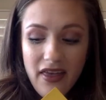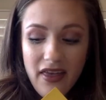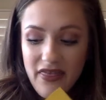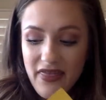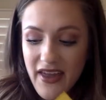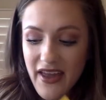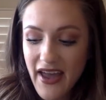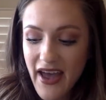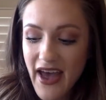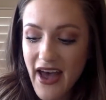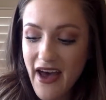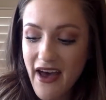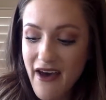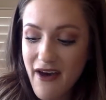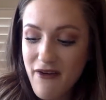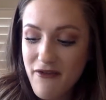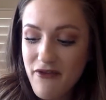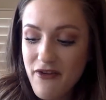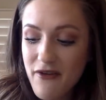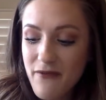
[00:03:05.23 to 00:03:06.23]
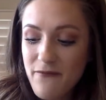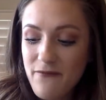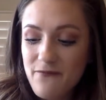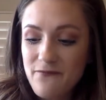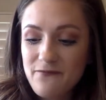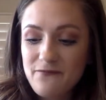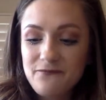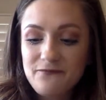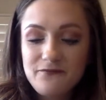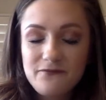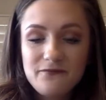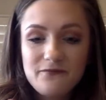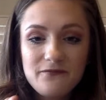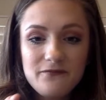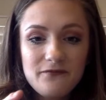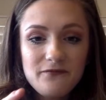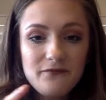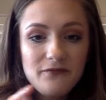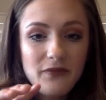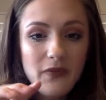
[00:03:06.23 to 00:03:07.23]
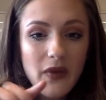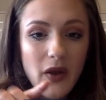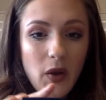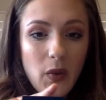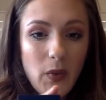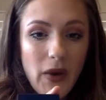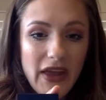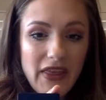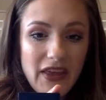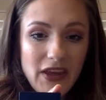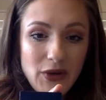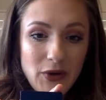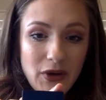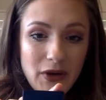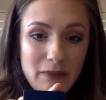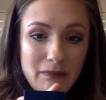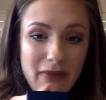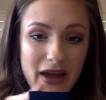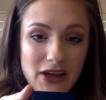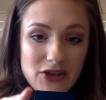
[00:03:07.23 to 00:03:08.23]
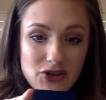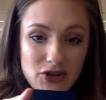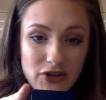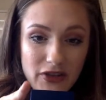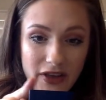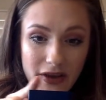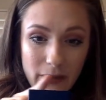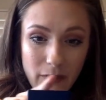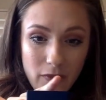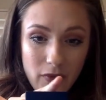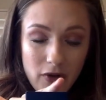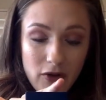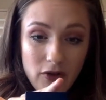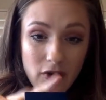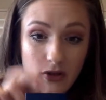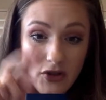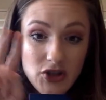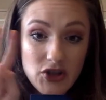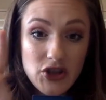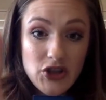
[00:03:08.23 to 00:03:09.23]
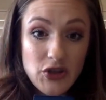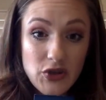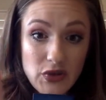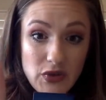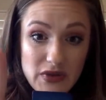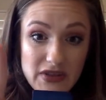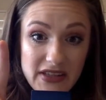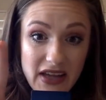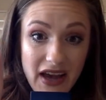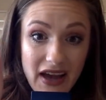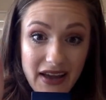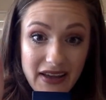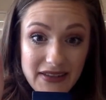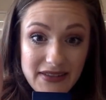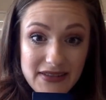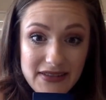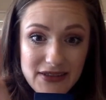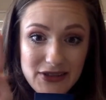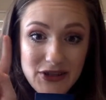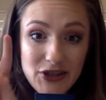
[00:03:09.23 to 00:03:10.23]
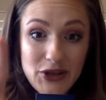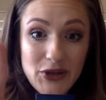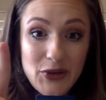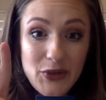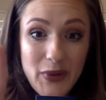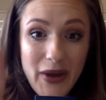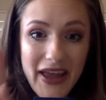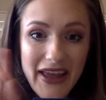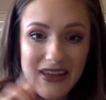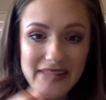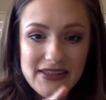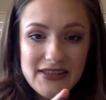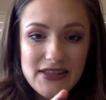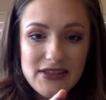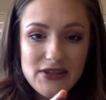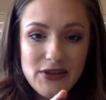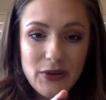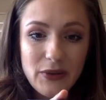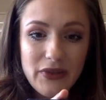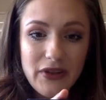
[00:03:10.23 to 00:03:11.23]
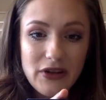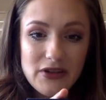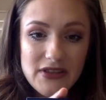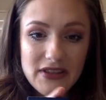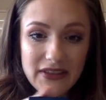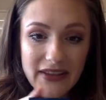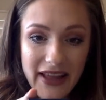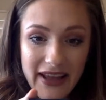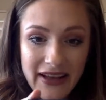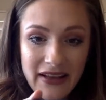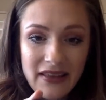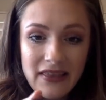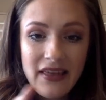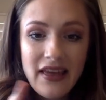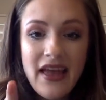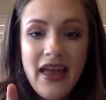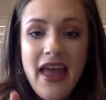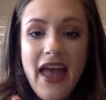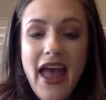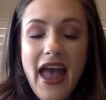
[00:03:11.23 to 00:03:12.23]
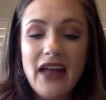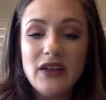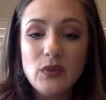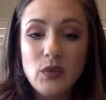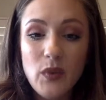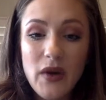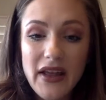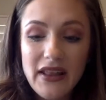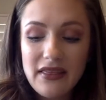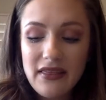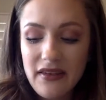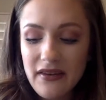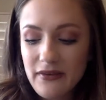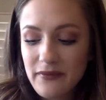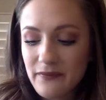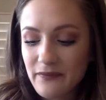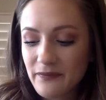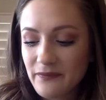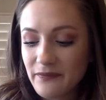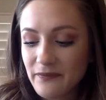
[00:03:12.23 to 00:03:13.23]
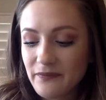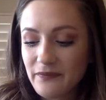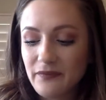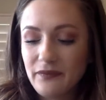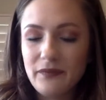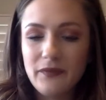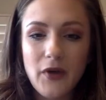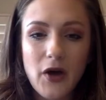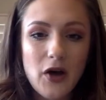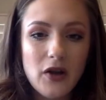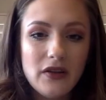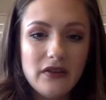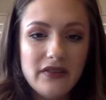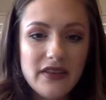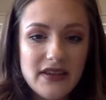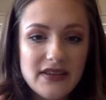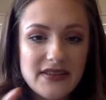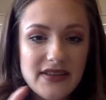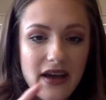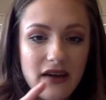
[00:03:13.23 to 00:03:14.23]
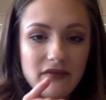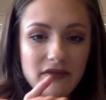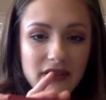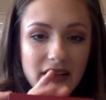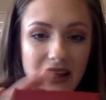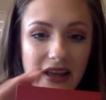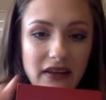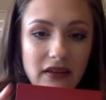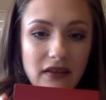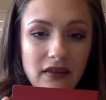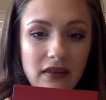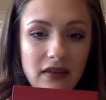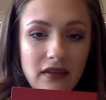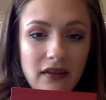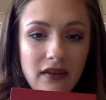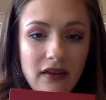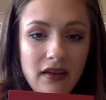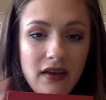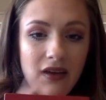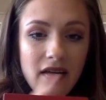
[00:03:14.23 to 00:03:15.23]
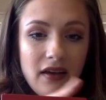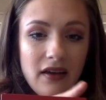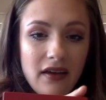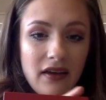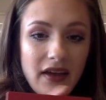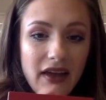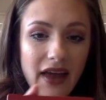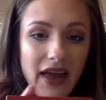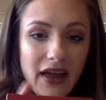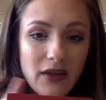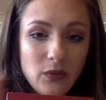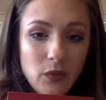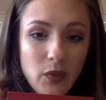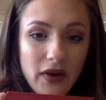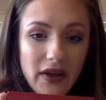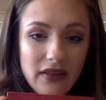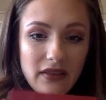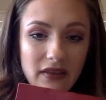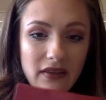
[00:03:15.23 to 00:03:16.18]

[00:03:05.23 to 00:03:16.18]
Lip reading: They have a way that you can measure them 2 sides, 2 ways. So there's length and width. All of these have length and width.